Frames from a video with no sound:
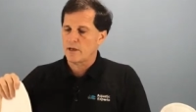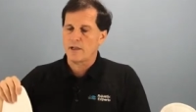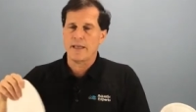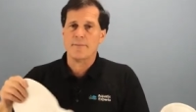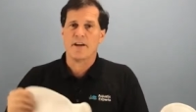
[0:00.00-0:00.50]

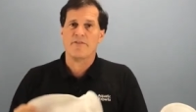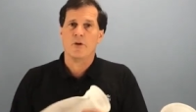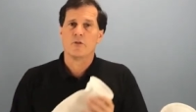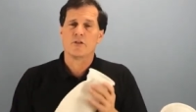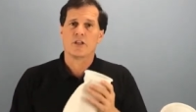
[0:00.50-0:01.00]
cleaned my
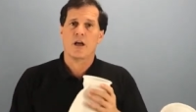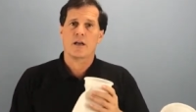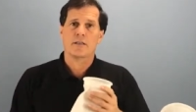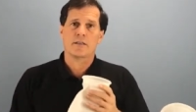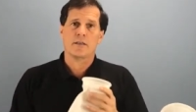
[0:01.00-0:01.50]
filter
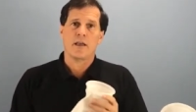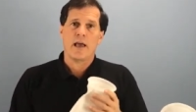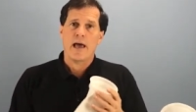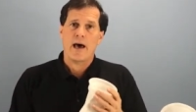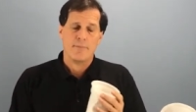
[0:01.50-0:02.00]
socks
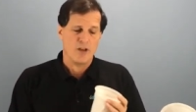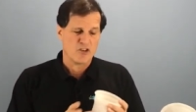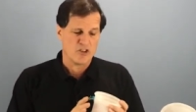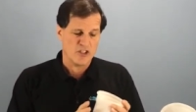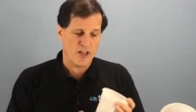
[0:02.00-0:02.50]
out,
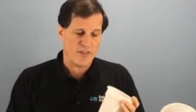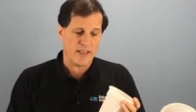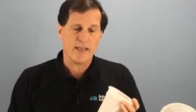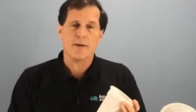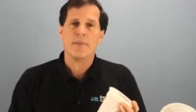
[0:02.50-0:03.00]
make sure there's
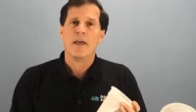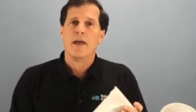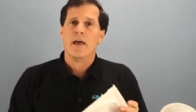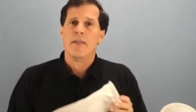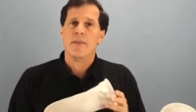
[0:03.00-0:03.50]
nothing in them,
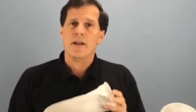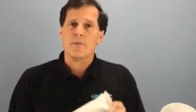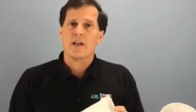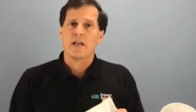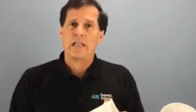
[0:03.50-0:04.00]
then
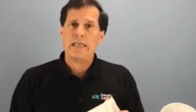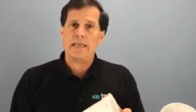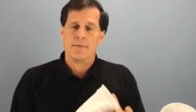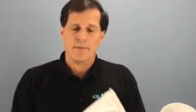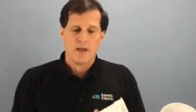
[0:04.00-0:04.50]
I'm gonna
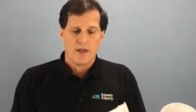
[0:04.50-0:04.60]
clean them.